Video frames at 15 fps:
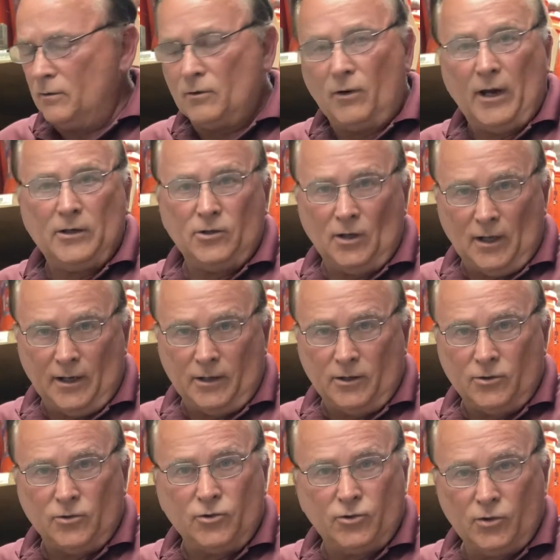
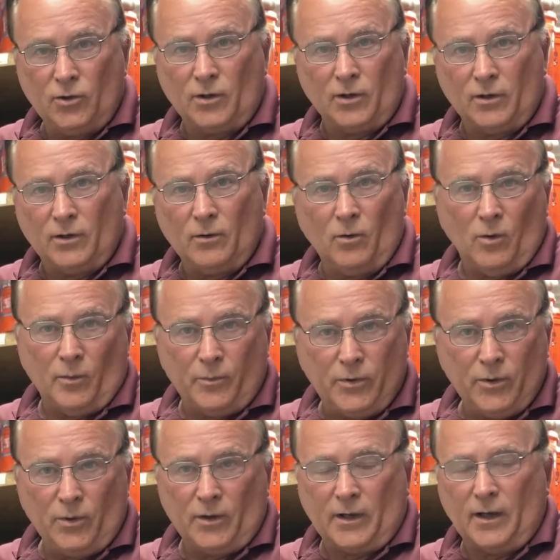granulated sugar or
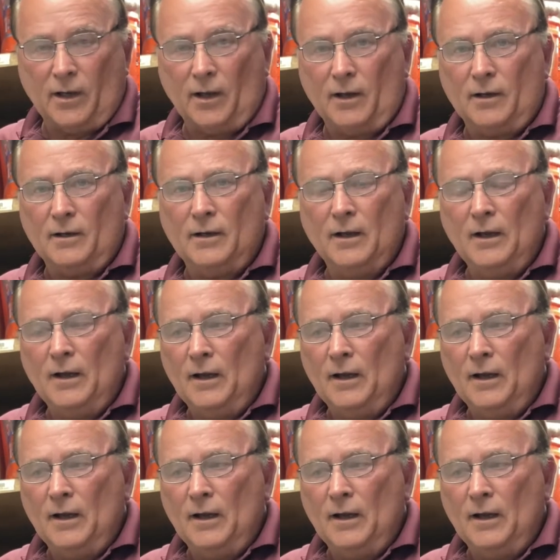pure cane.